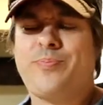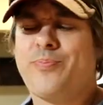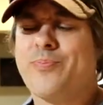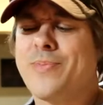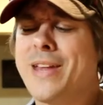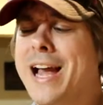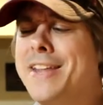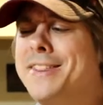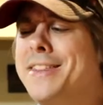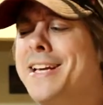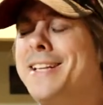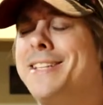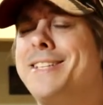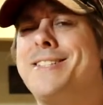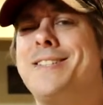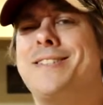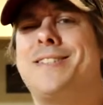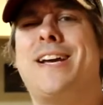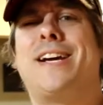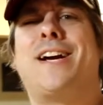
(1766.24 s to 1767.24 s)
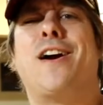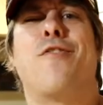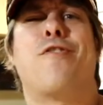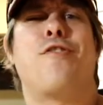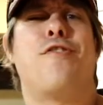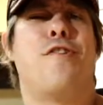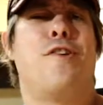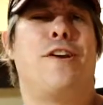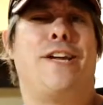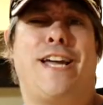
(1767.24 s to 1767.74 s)
think this is like our
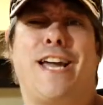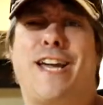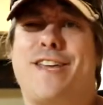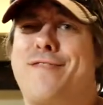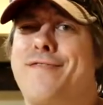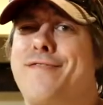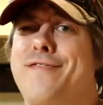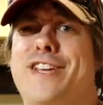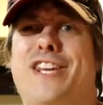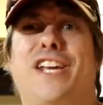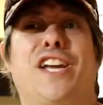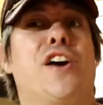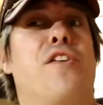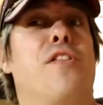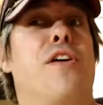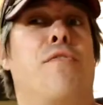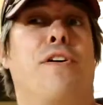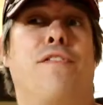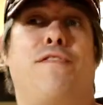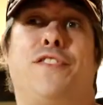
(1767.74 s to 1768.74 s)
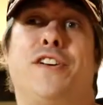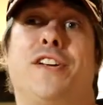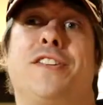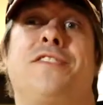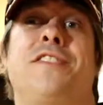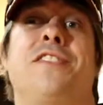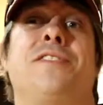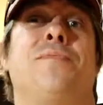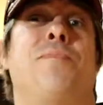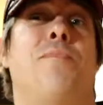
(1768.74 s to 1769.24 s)
38th video that we've done
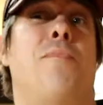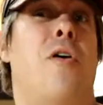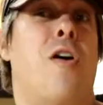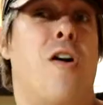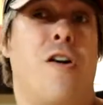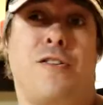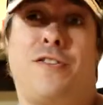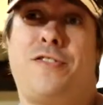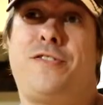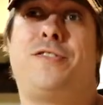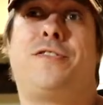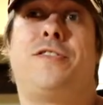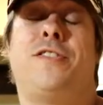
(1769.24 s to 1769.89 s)
since March.